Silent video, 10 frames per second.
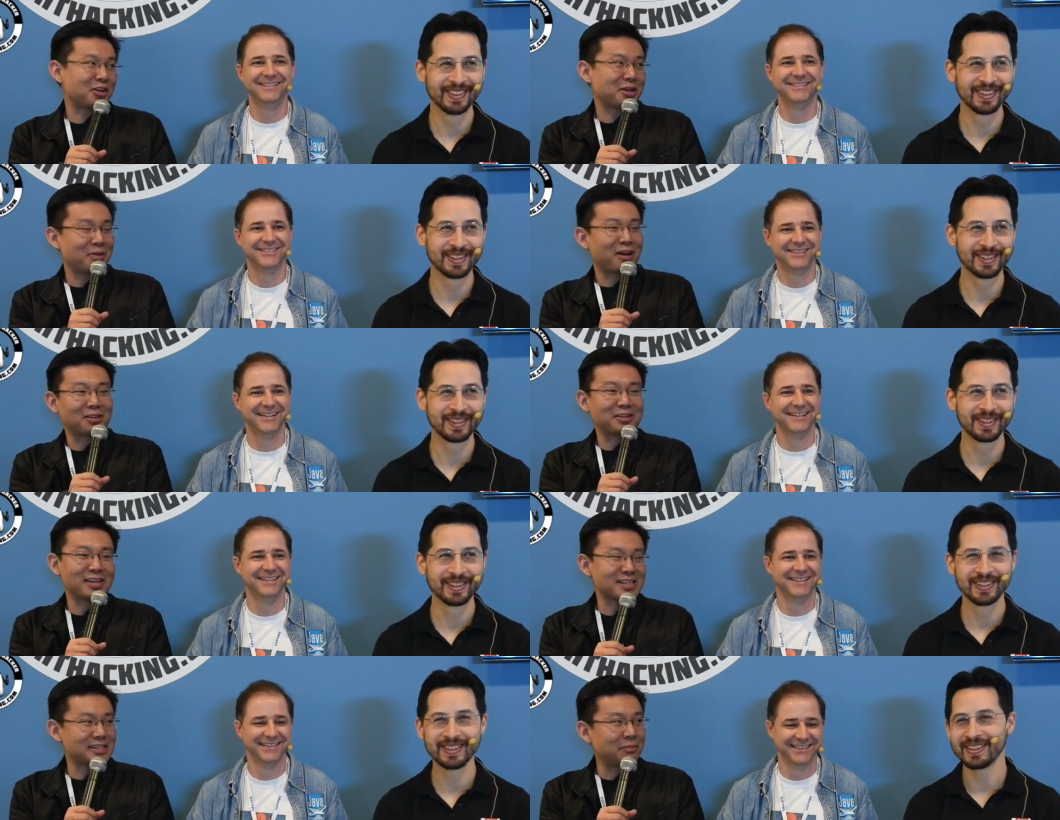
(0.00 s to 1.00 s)
Speaker 1: talk about. Right.
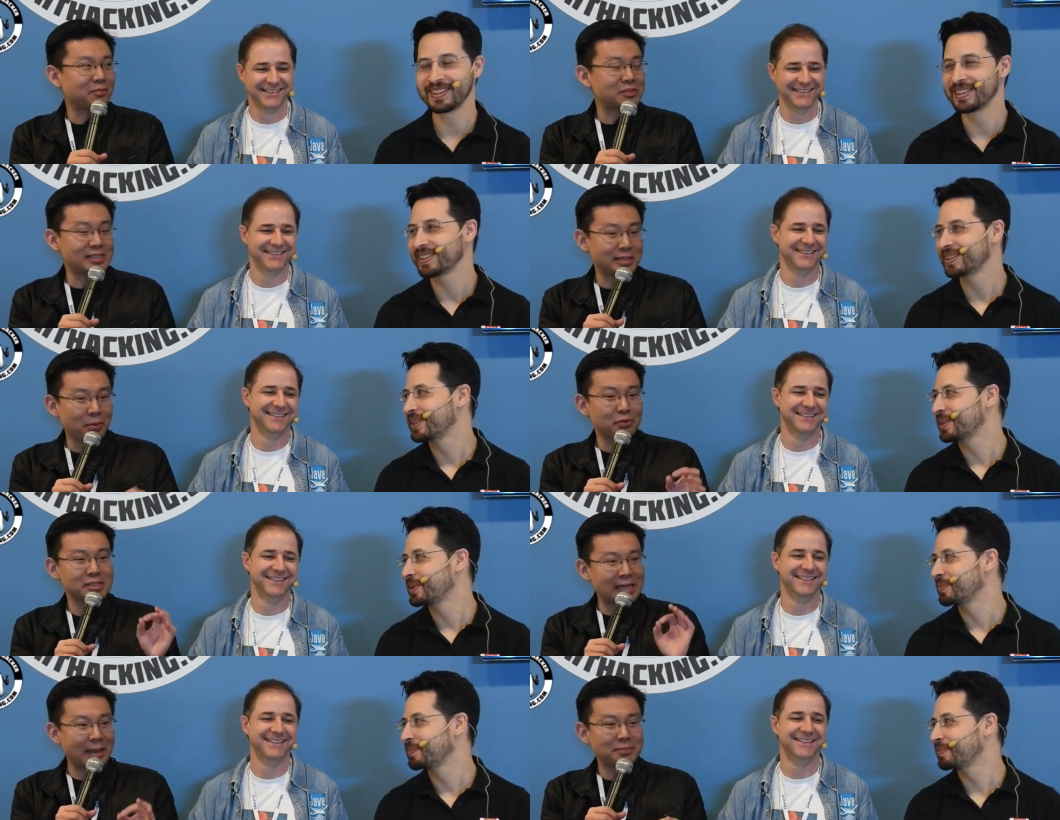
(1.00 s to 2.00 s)
Uh, some simple
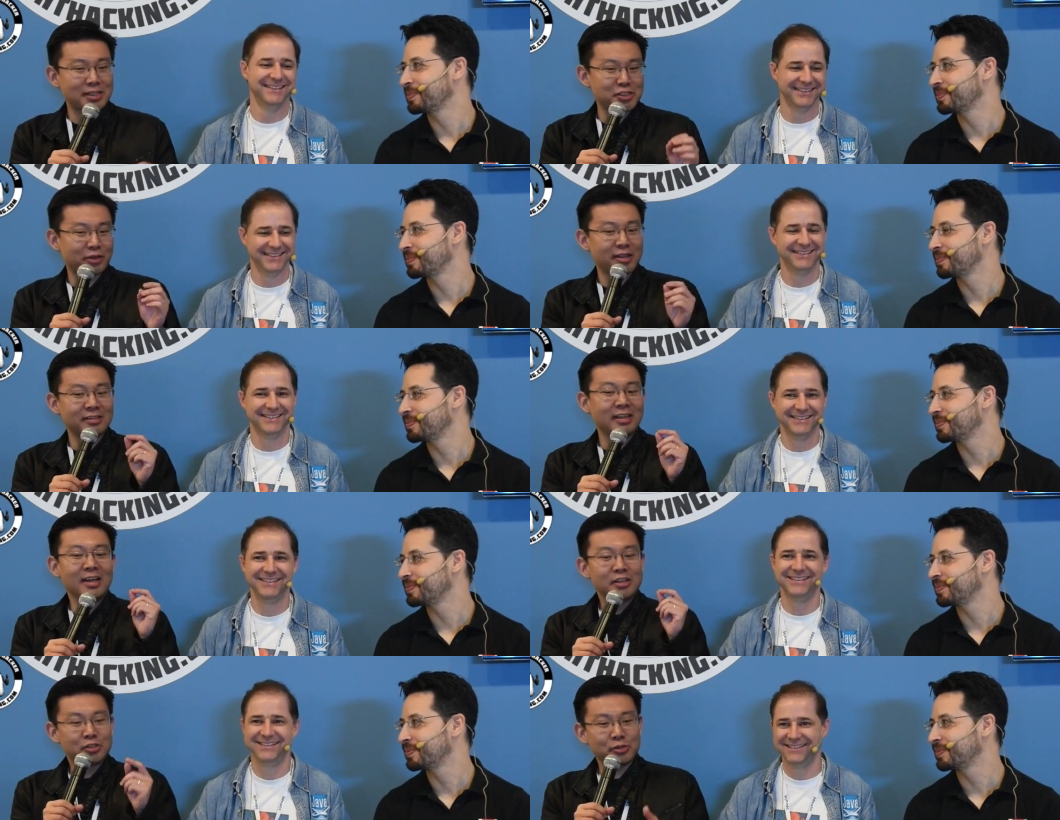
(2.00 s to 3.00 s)
steps that you can
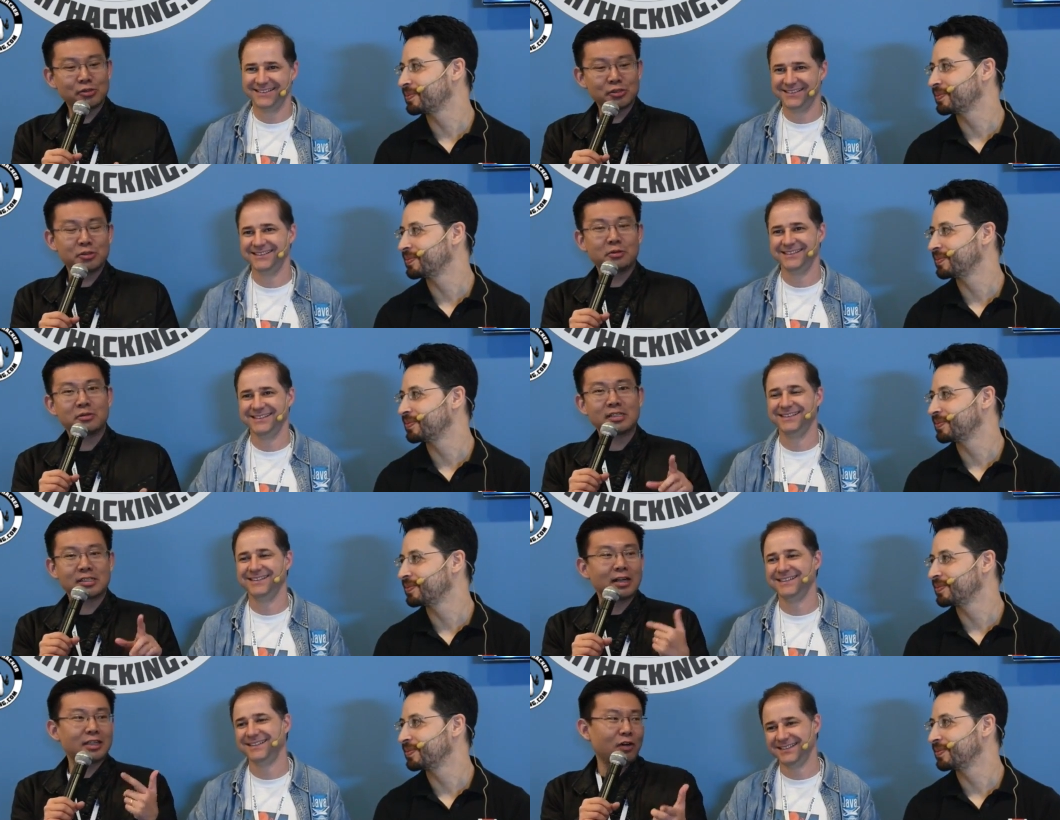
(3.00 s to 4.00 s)
do to
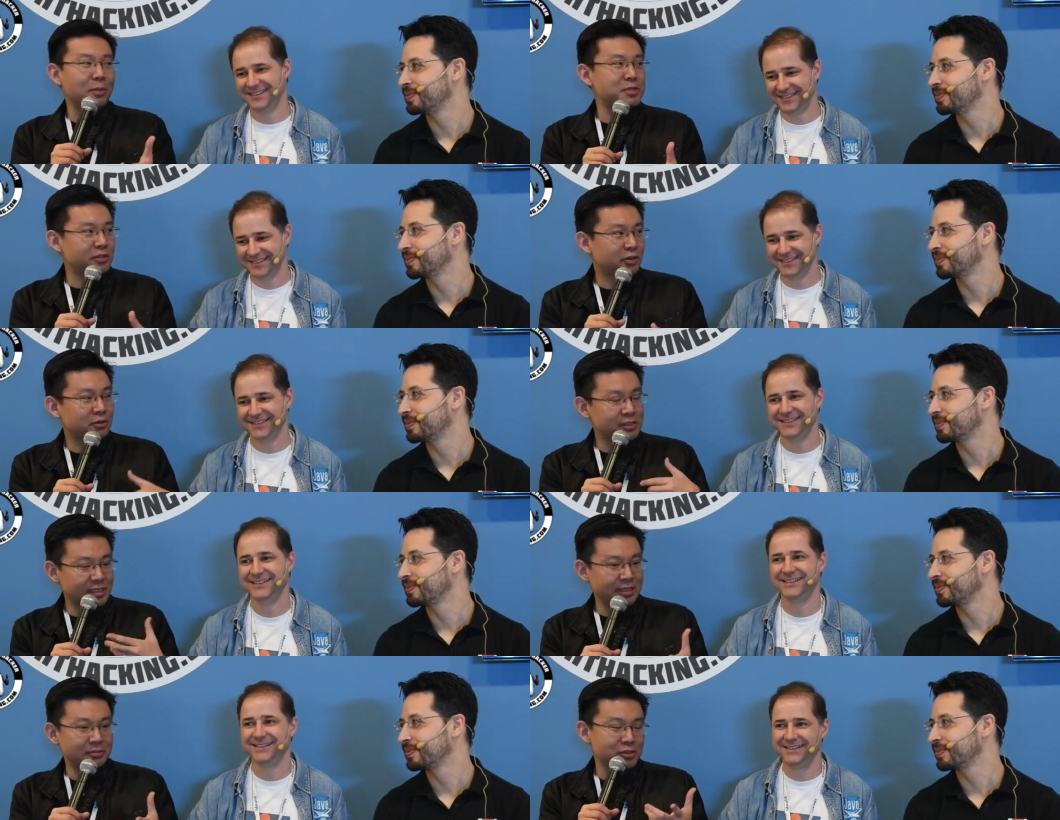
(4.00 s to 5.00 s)
start DevOps in your
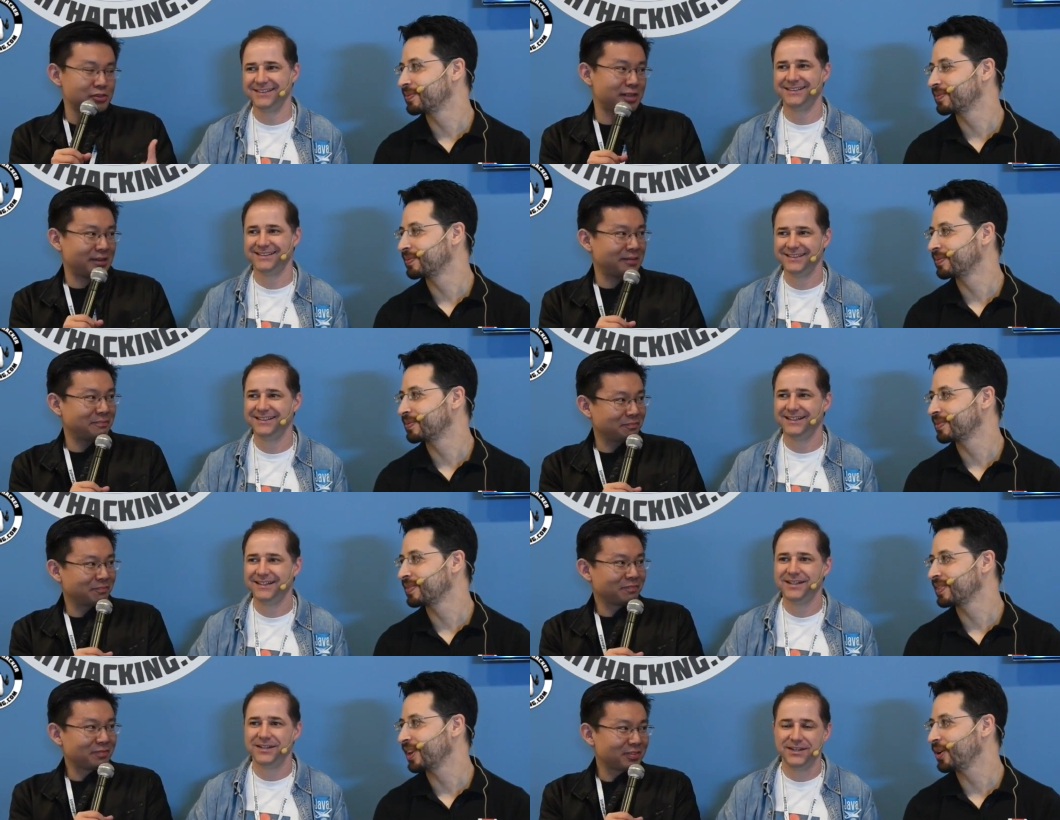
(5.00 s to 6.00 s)
team today.
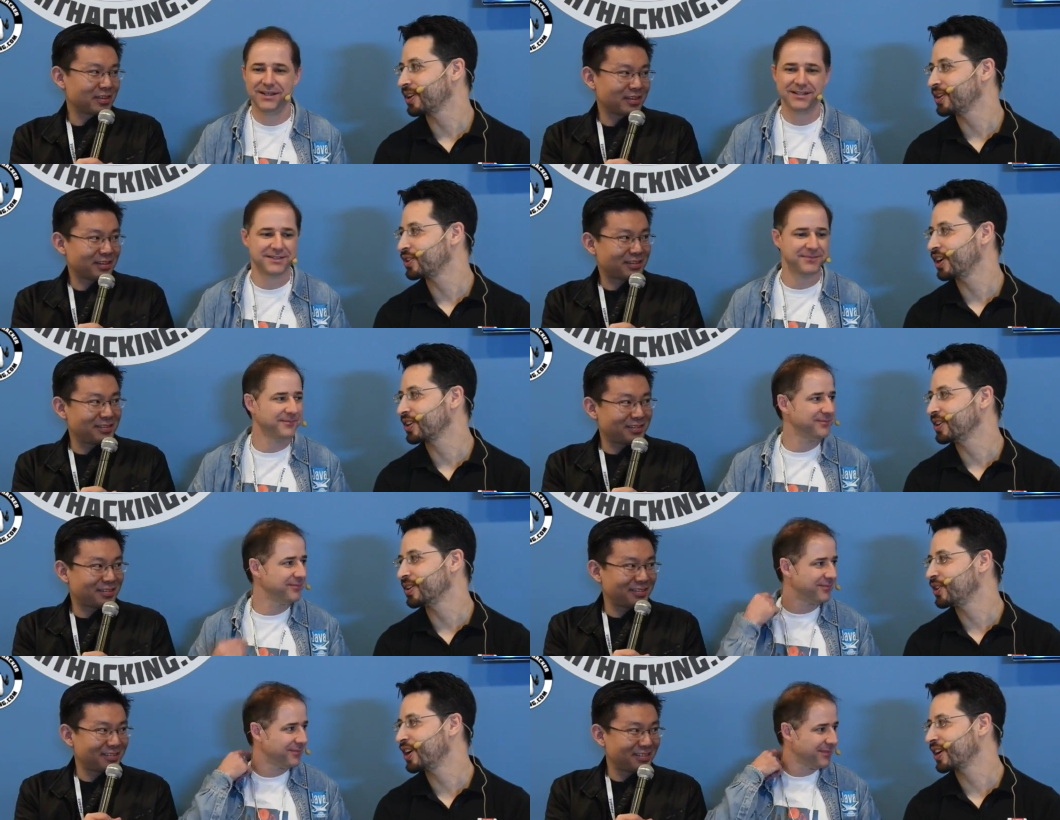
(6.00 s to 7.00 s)
Speaker 2: Okay, yes. so you're not gonna
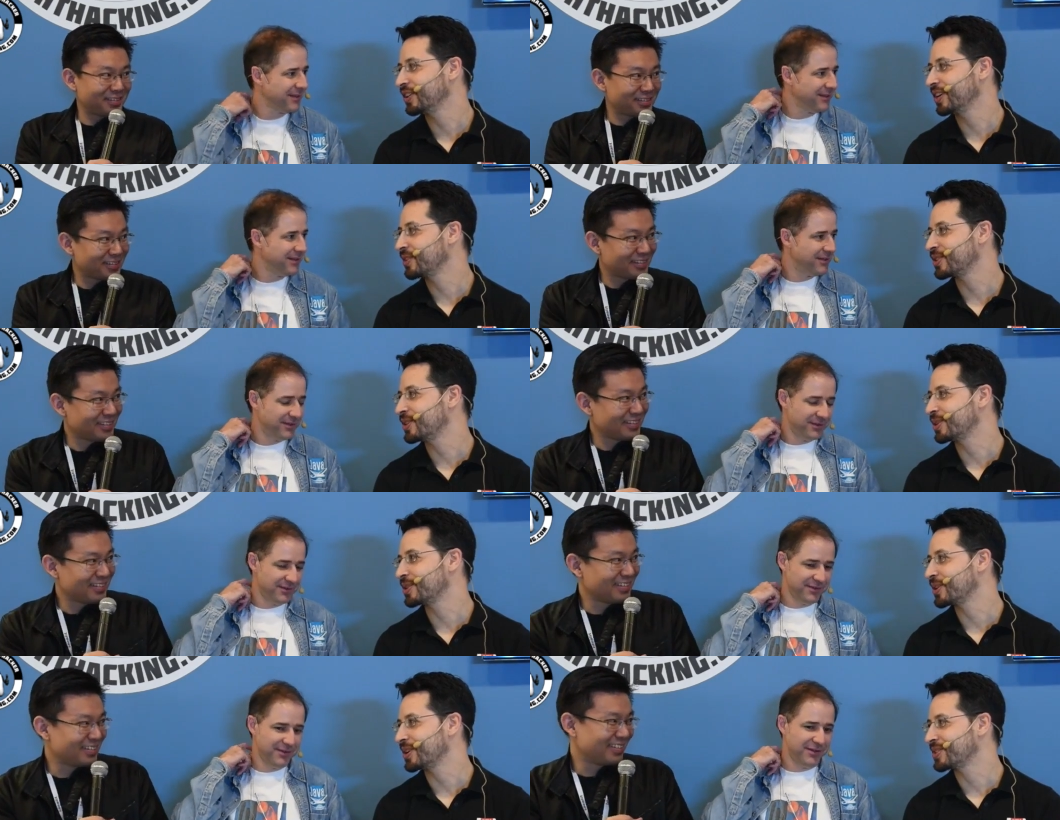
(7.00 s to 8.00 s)
you're not gonna let out the secret
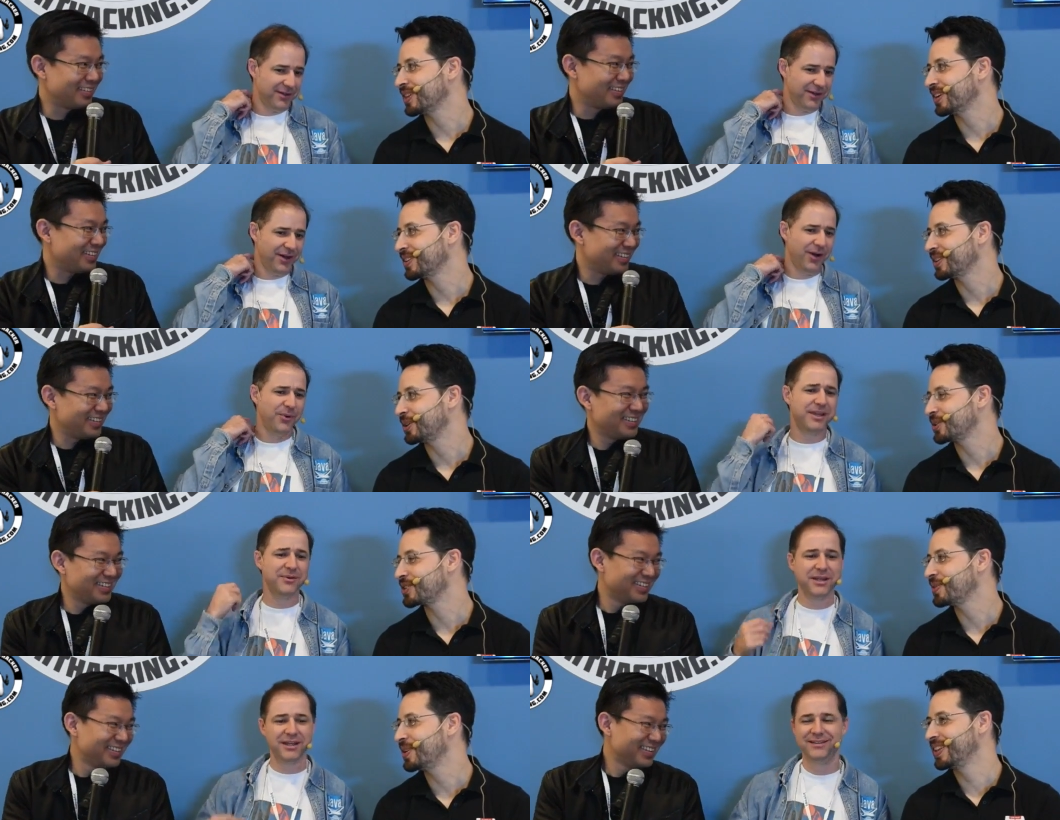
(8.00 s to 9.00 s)
sauce yet. Oh, we you're can,
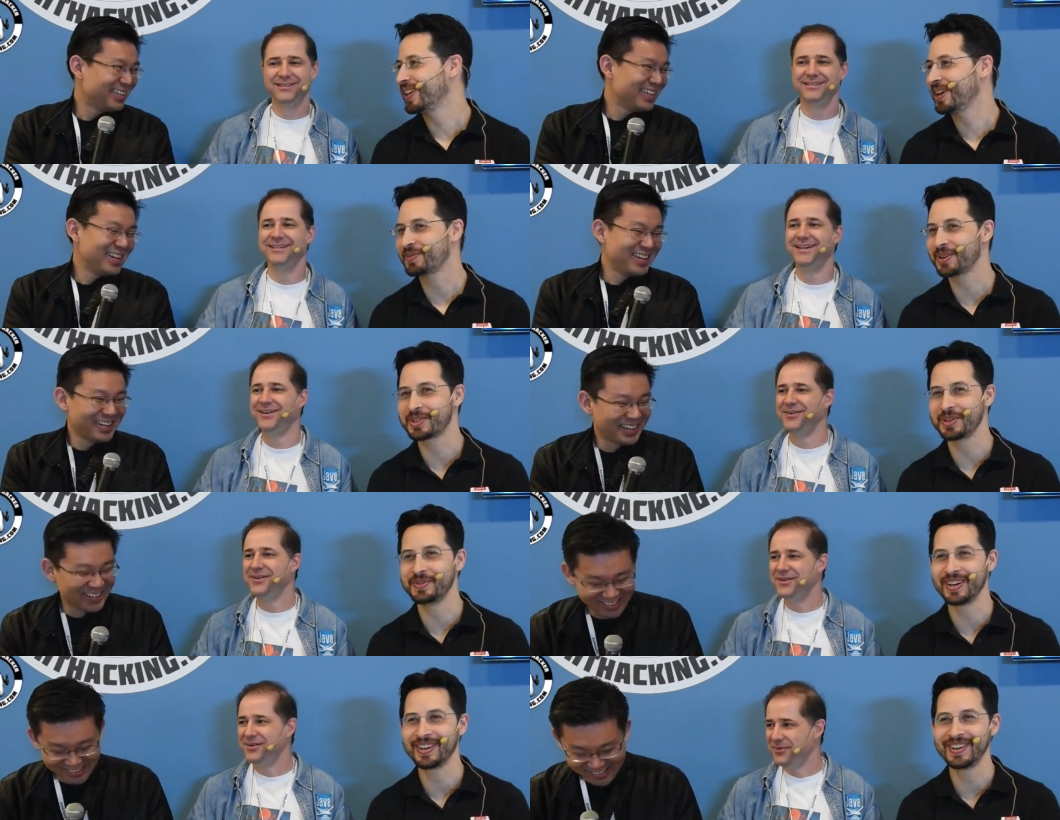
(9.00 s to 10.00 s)
saving we can, that for no,
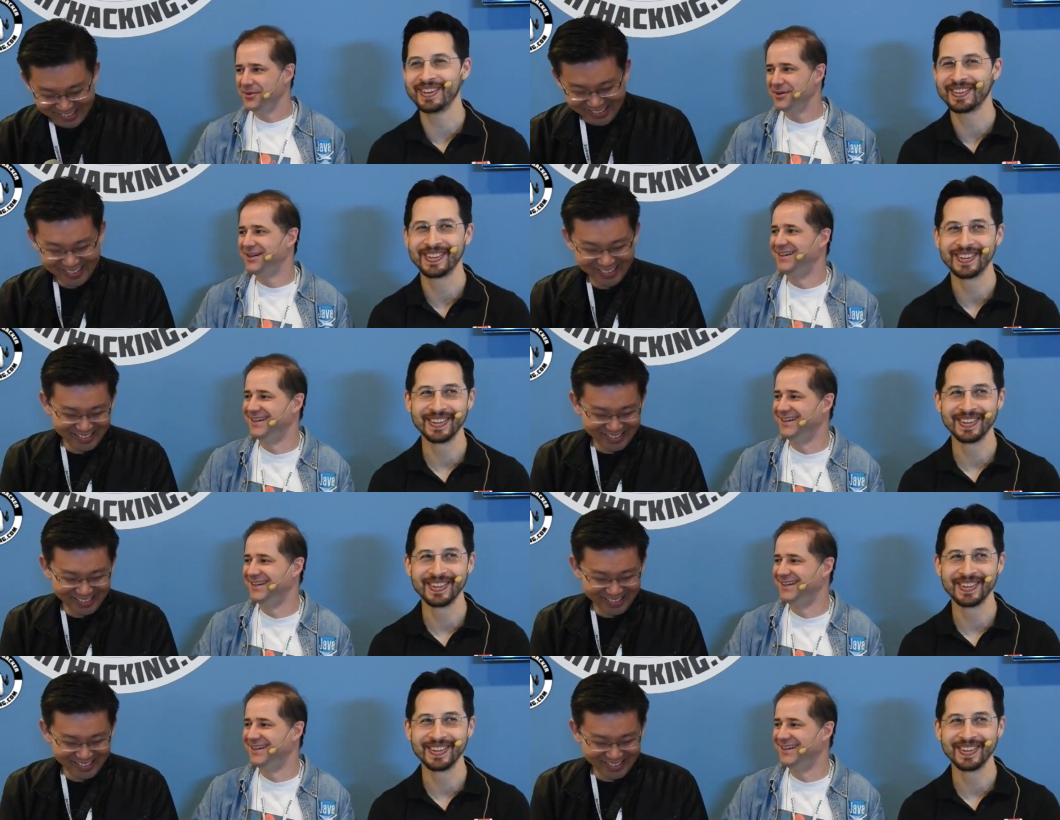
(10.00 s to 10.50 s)
tomorrow.